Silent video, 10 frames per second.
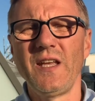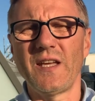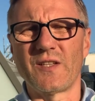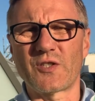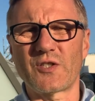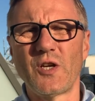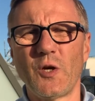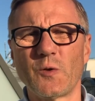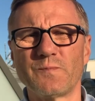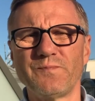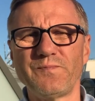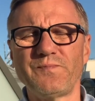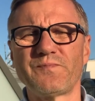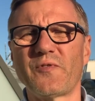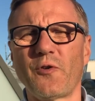in stone
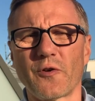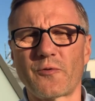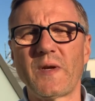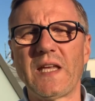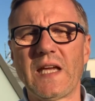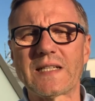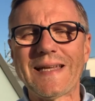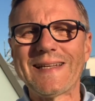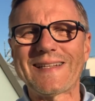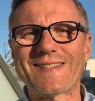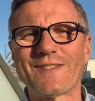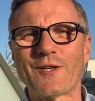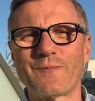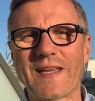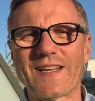for 3 years does
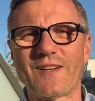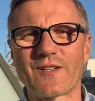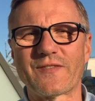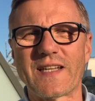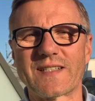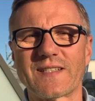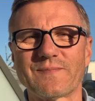not make a lot of sense.